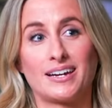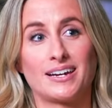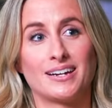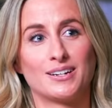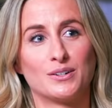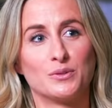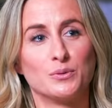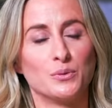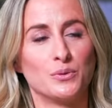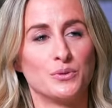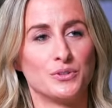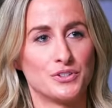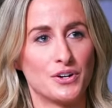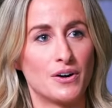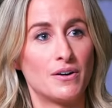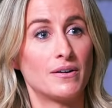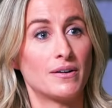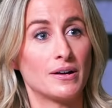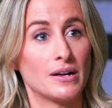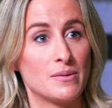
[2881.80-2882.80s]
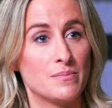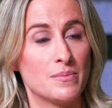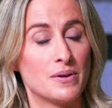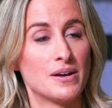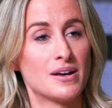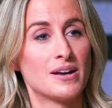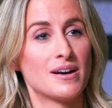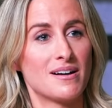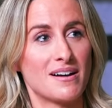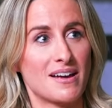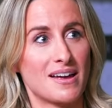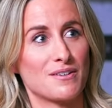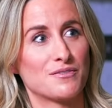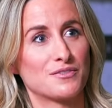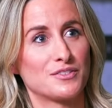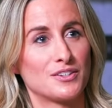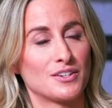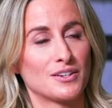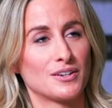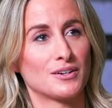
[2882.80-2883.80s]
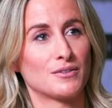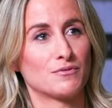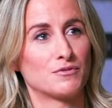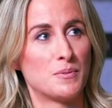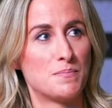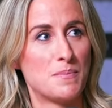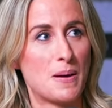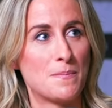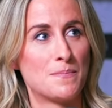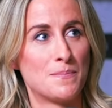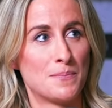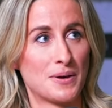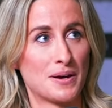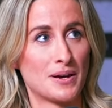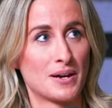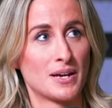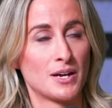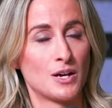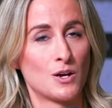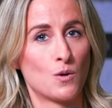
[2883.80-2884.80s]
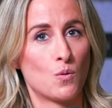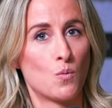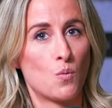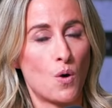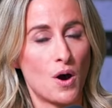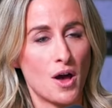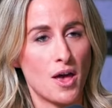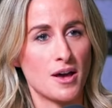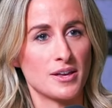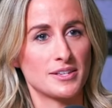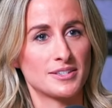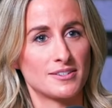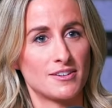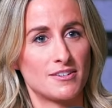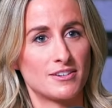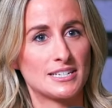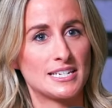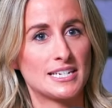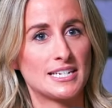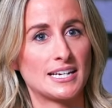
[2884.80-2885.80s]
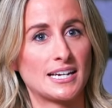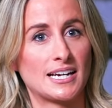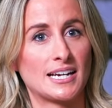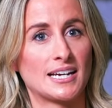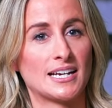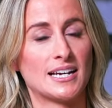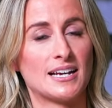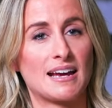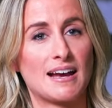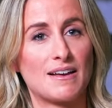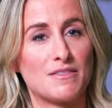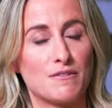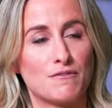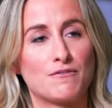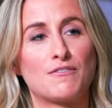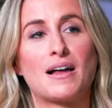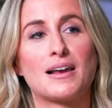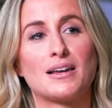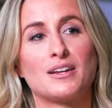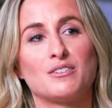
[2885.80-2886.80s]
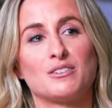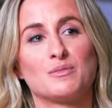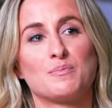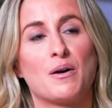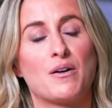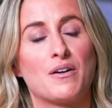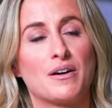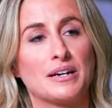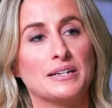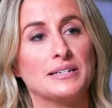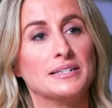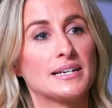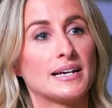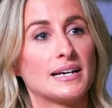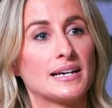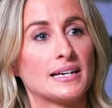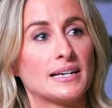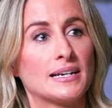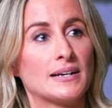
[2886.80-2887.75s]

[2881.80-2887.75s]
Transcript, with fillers: it all the time. I have to remember why I started it and the values behind it